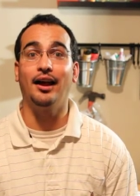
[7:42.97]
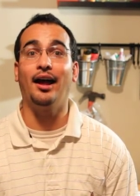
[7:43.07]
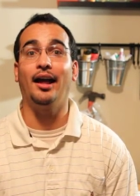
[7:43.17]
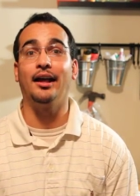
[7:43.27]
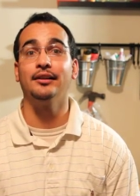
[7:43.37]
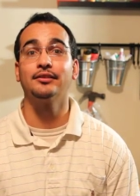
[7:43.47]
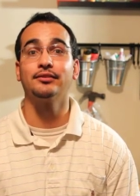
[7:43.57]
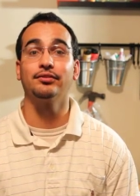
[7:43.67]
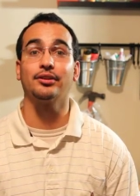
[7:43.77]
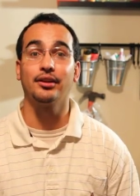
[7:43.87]
eyes
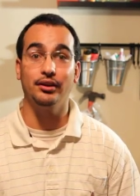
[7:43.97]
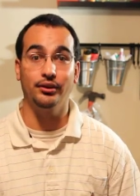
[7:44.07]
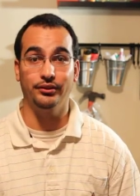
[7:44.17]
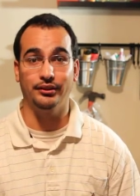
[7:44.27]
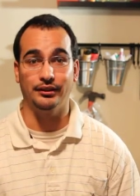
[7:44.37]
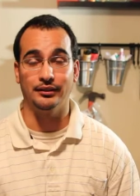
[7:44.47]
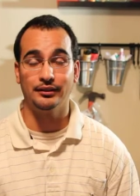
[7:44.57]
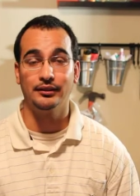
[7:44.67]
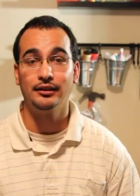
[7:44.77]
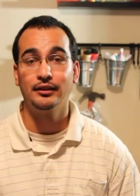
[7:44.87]
for clothing
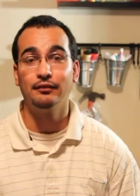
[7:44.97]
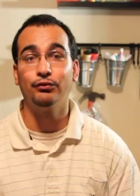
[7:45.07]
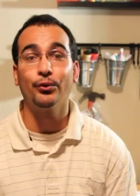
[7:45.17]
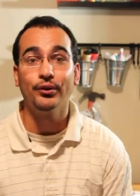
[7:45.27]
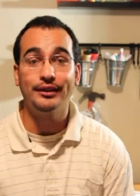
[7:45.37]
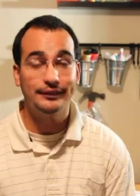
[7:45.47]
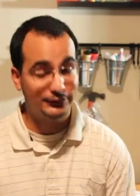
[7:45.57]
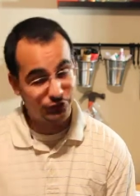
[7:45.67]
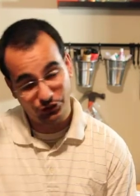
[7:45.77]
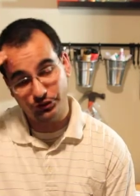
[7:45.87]
for
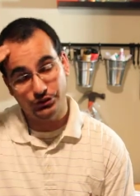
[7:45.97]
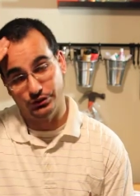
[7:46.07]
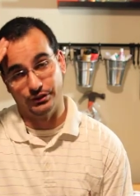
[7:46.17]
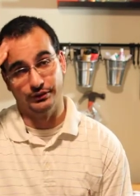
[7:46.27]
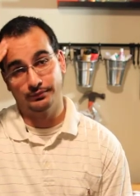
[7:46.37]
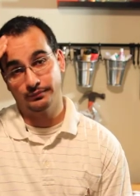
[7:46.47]
his children.